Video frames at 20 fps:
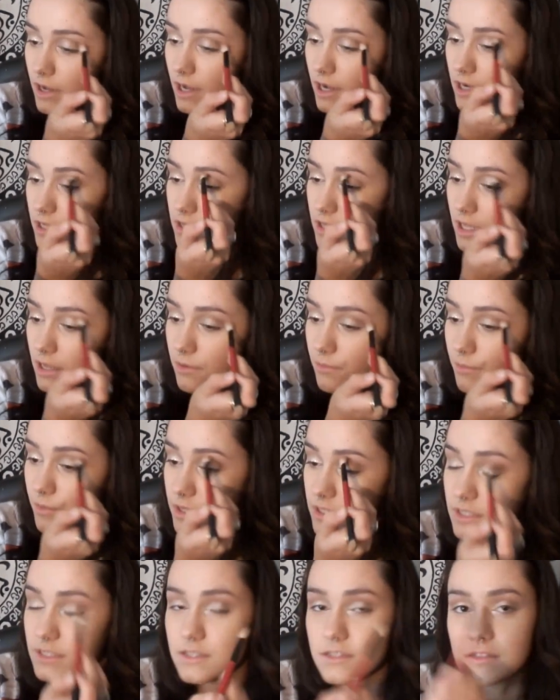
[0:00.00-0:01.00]
And then
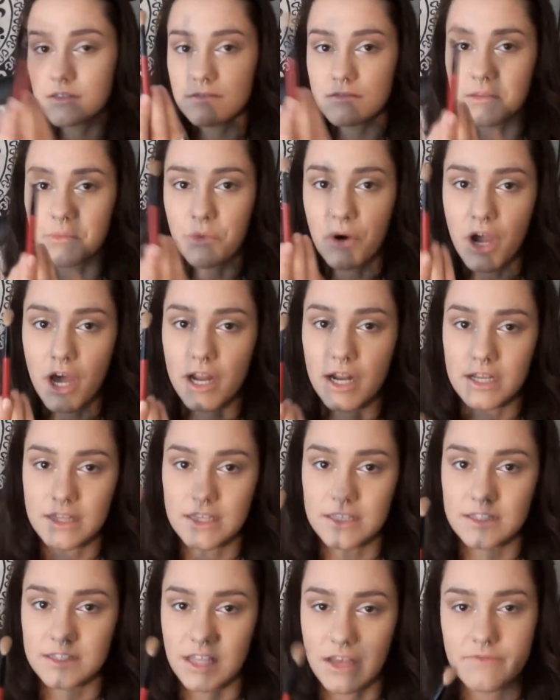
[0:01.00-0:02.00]
once the product
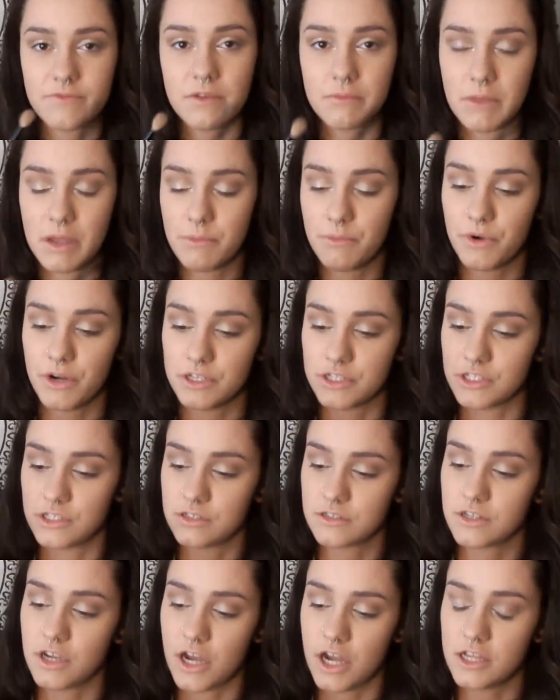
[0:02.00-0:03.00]
that's left on my brush is
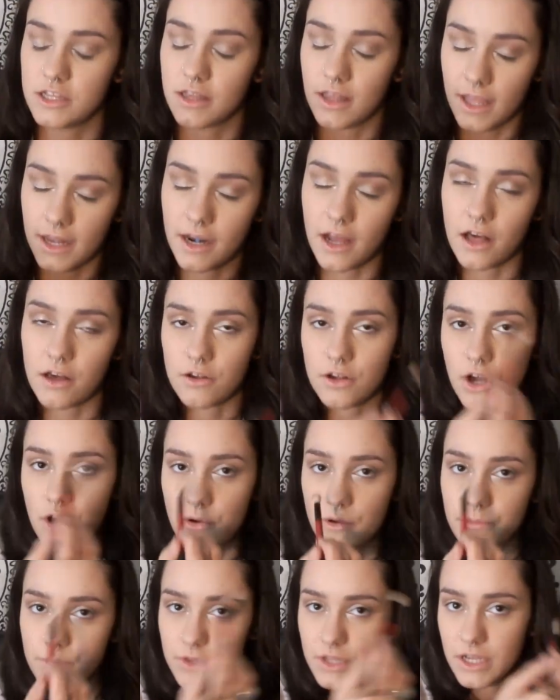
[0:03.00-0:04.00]
gone, then I'll go
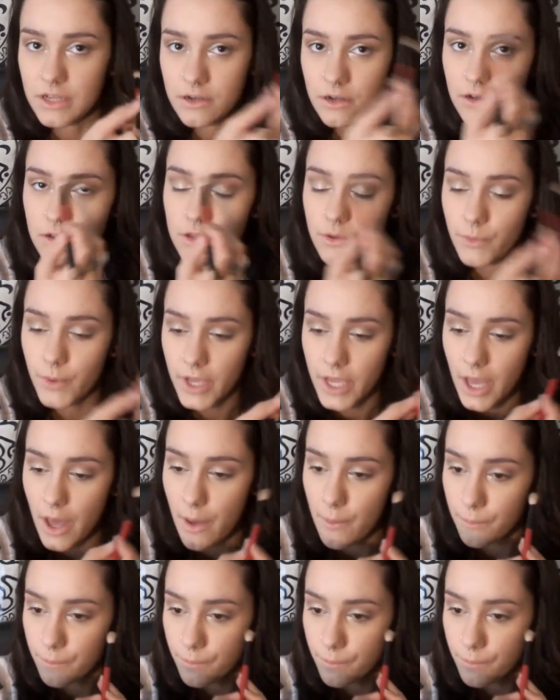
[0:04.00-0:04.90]
and blend all the way up.